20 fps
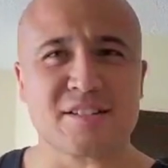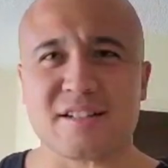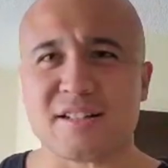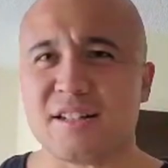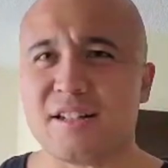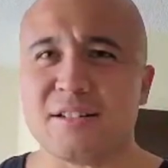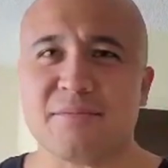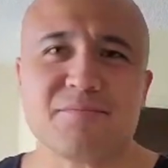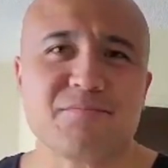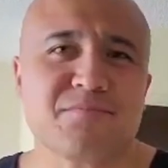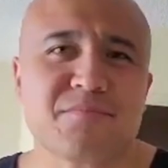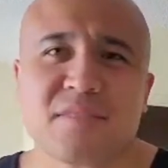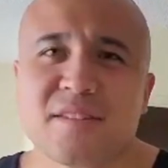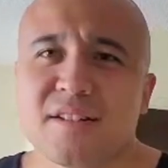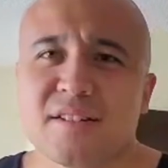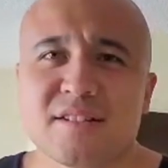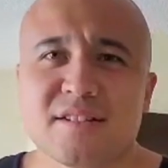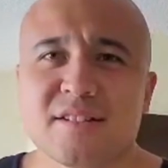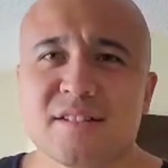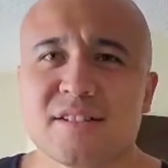it's like, hey,
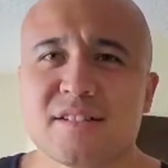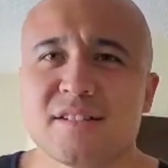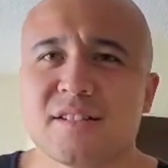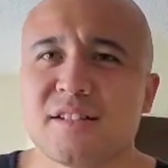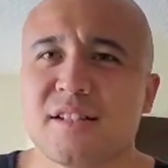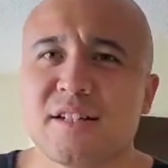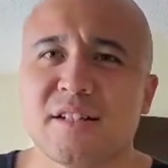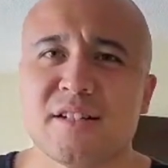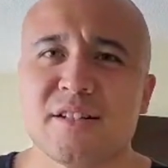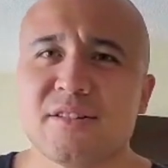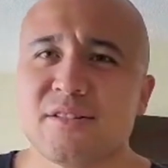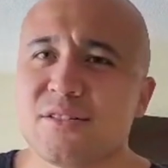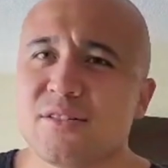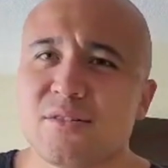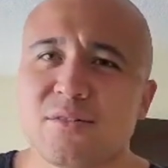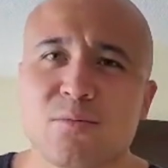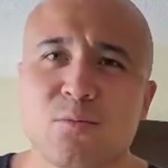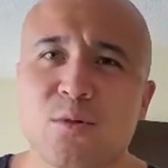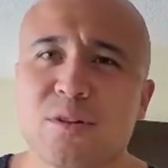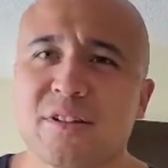it's like
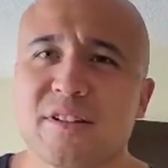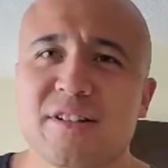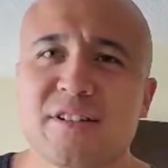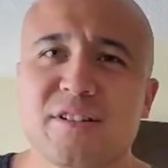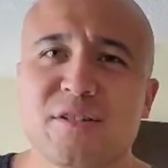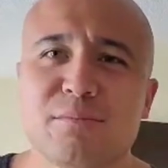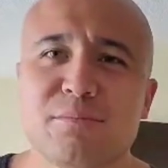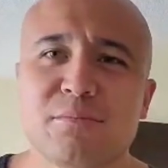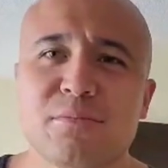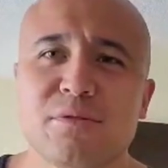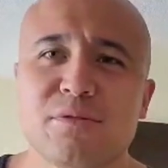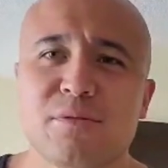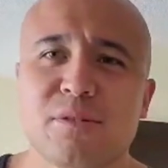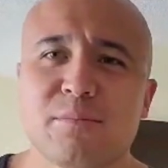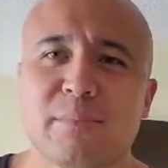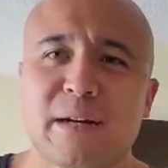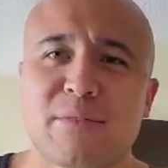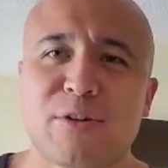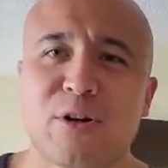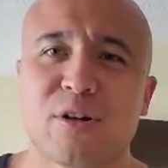one thing you
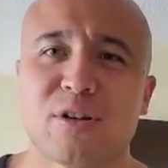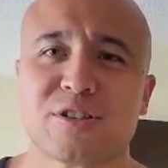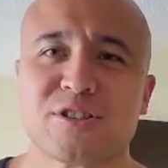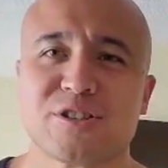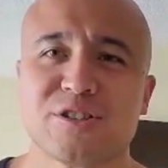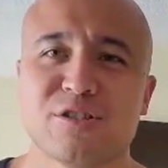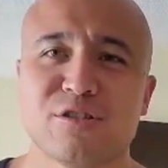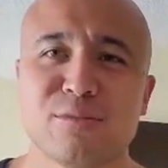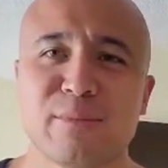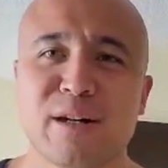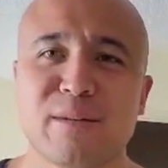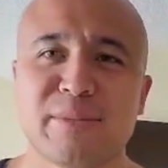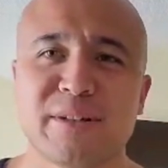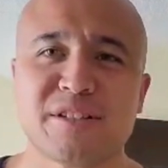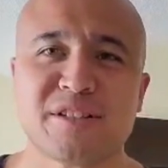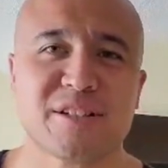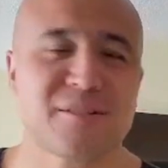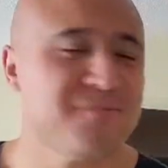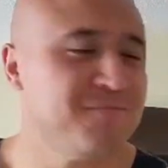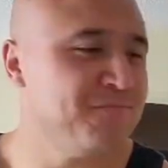um, Mavholics should know about me
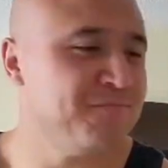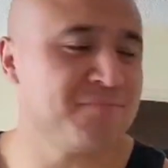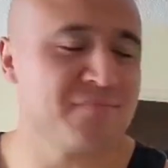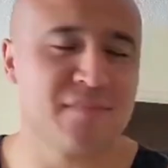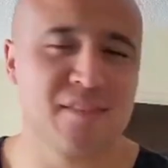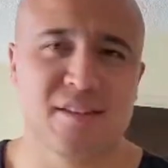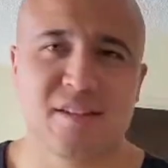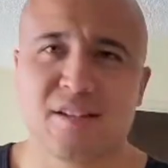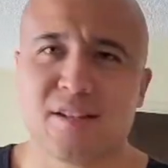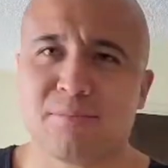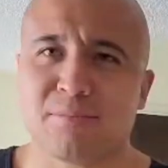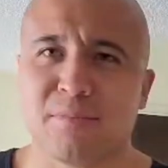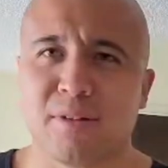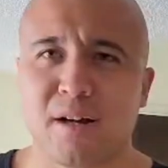is that, yeah,